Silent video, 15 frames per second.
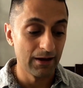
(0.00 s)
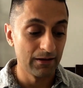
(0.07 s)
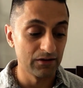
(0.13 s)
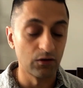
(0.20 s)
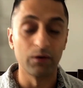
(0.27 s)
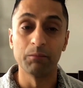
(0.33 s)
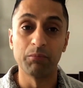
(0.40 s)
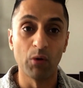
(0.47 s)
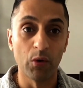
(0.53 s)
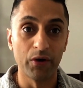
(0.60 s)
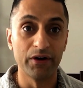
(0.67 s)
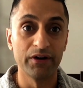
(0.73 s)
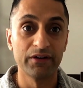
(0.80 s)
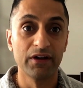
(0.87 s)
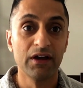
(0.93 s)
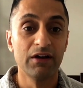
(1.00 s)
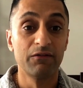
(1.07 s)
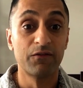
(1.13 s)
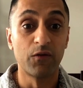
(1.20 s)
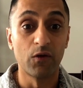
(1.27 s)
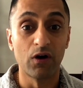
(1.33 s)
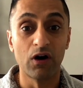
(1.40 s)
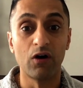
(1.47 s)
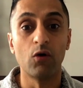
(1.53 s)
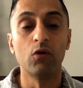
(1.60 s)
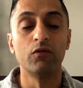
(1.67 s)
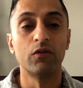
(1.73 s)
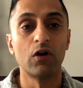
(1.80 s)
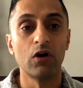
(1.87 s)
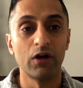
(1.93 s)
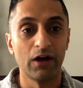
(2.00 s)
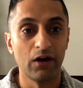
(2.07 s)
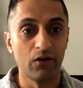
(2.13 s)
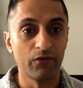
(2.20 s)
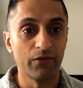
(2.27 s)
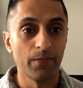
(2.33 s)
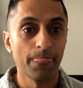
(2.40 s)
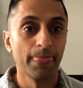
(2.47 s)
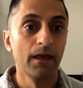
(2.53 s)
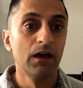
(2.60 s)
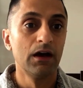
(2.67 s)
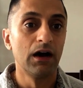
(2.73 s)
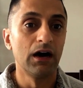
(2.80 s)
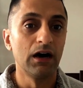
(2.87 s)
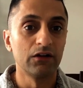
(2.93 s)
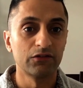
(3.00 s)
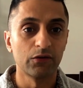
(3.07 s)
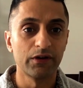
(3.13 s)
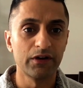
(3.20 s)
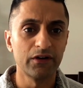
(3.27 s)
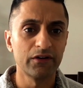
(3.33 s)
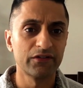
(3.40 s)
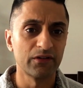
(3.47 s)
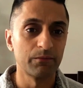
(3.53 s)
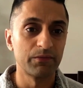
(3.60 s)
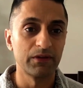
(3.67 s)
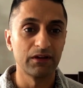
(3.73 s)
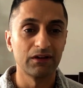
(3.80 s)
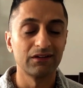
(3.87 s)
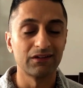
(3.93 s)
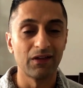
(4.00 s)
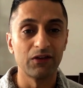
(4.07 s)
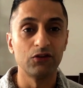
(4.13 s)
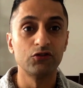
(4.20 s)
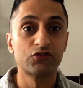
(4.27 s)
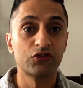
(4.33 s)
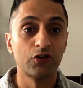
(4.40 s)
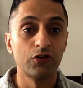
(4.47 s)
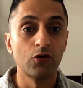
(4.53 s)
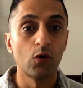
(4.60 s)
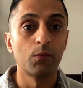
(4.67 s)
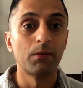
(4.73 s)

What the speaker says: important for our overall health. So here are some things that you should know